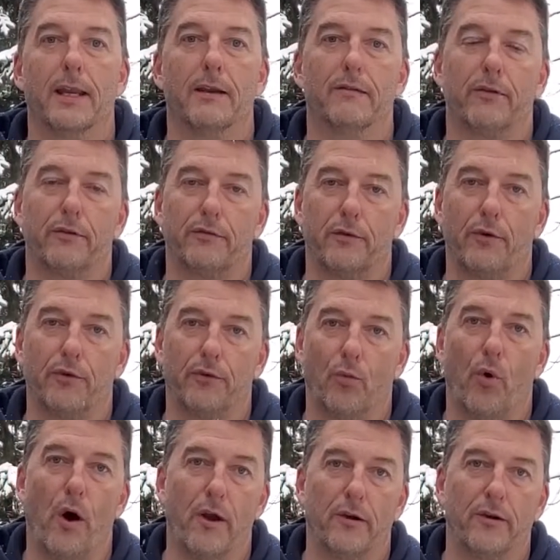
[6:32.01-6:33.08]
if there's frozen
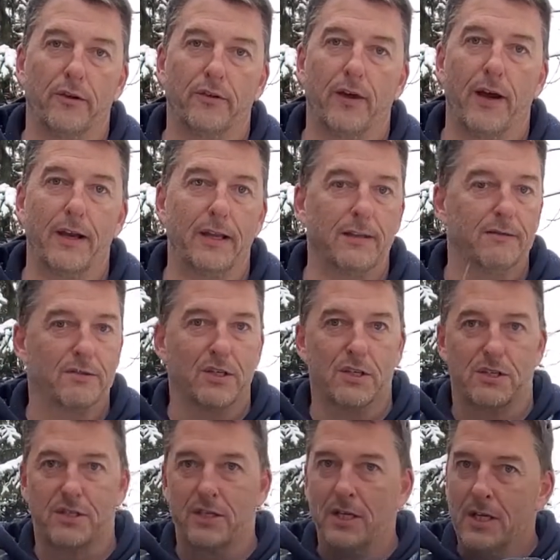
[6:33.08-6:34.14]
water inside, even
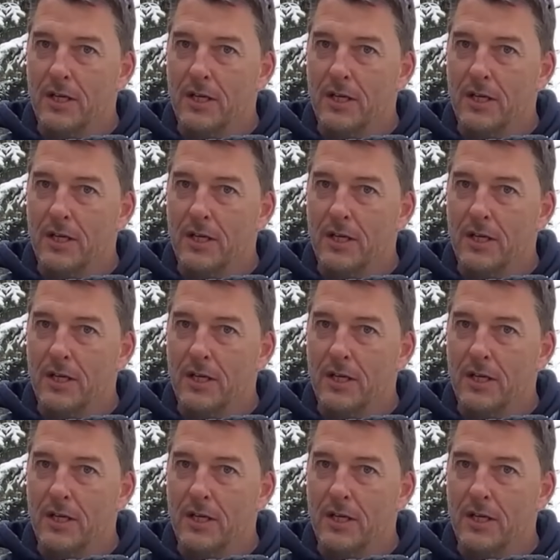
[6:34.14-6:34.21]
just,